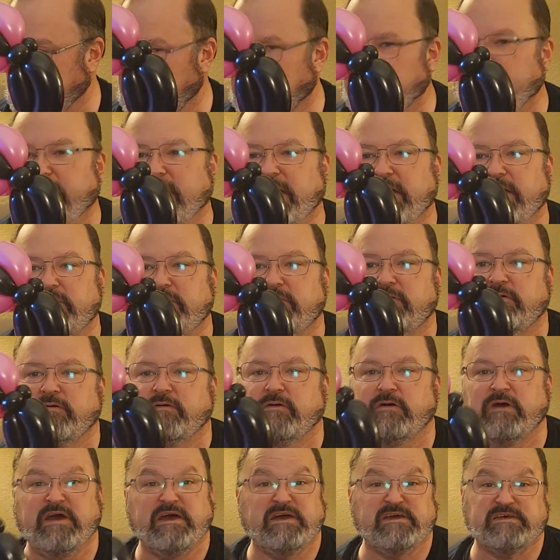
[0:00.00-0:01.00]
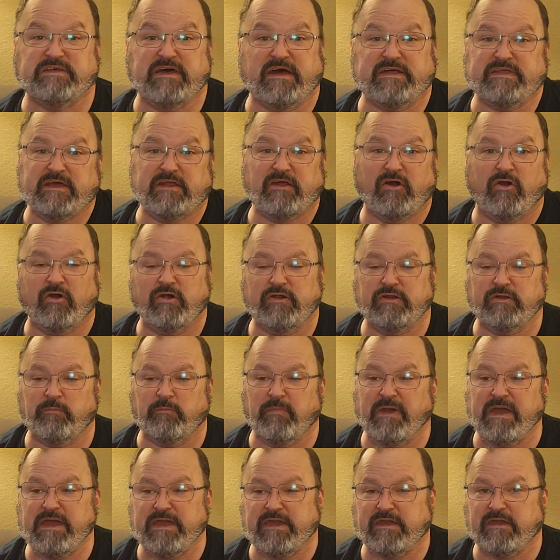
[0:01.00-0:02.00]
And it's not that hard to
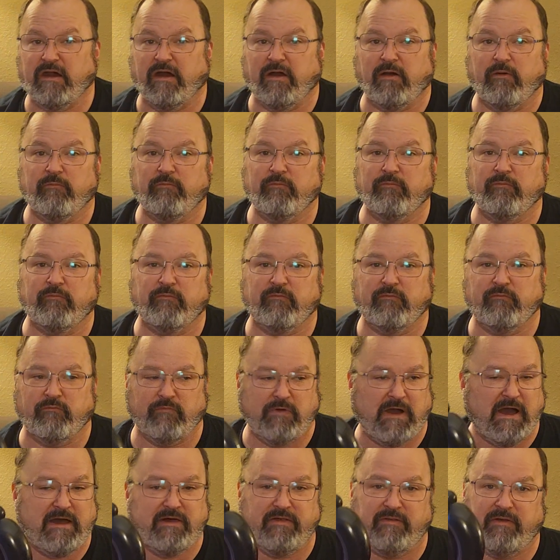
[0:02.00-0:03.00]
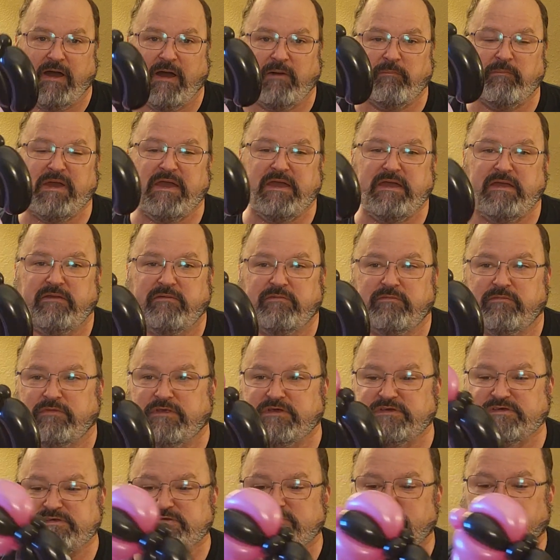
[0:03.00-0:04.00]
make. I made,
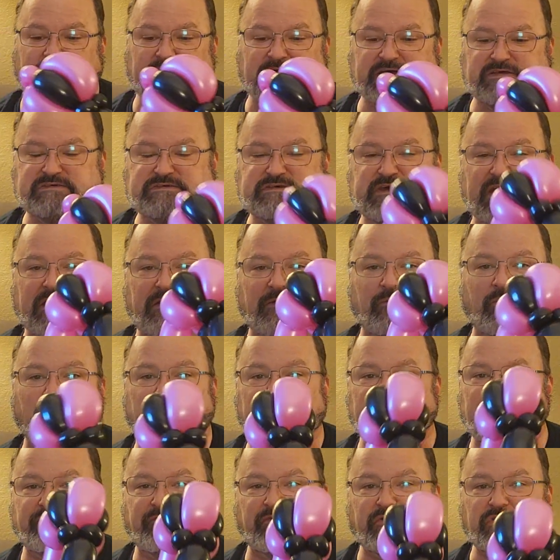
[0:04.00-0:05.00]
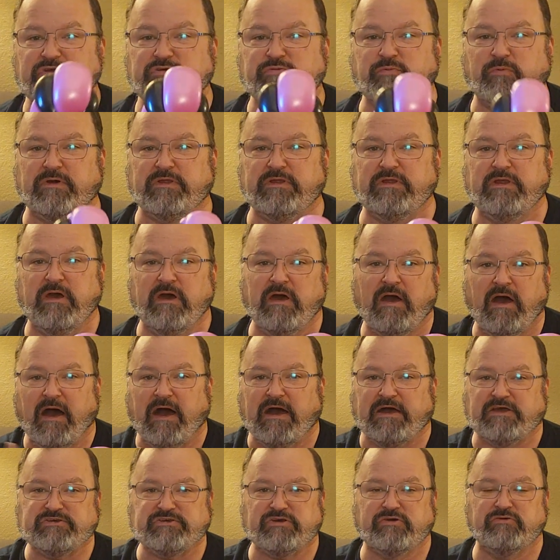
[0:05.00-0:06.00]
this is my second one. The first one
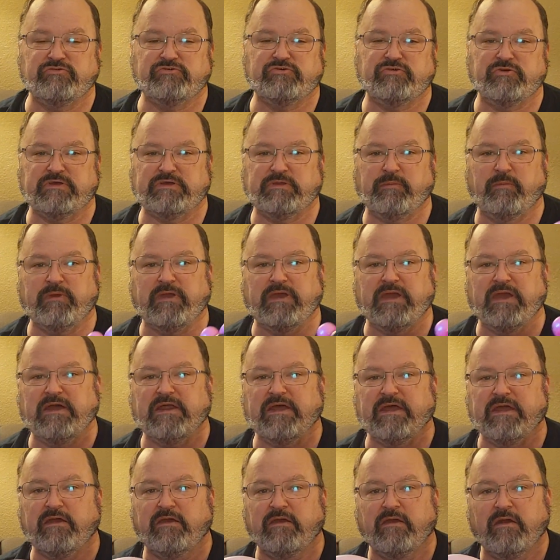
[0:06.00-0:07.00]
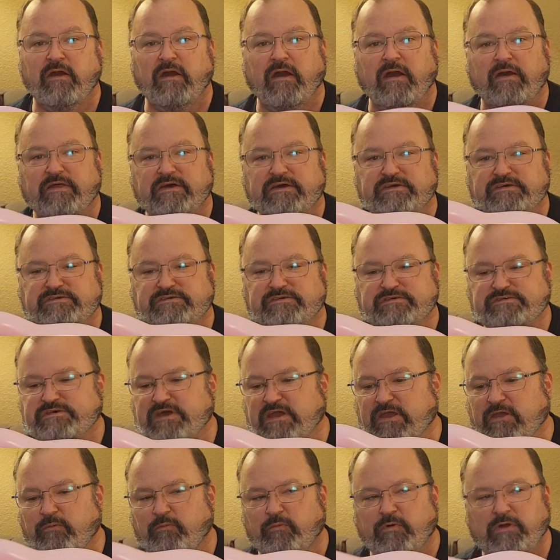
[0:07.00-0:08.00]
I showed you at the beginning. This is the
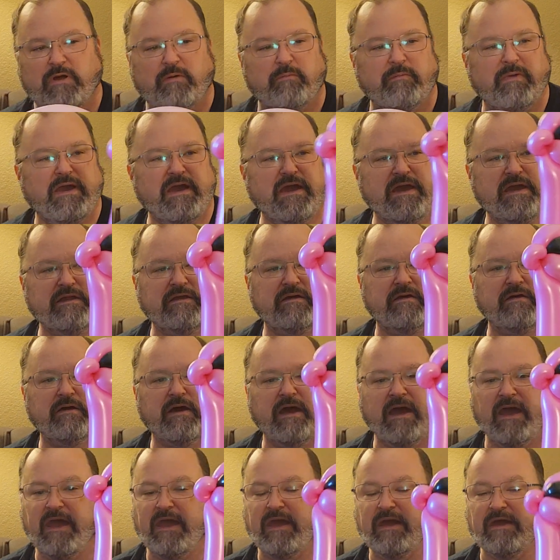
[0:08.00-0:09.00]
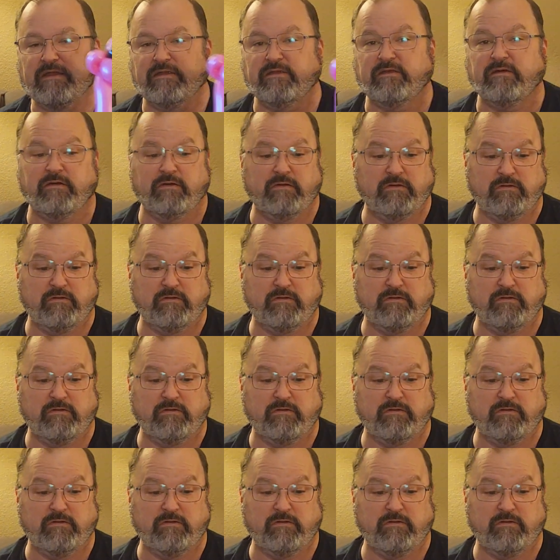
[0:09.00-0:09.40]
second one I made, and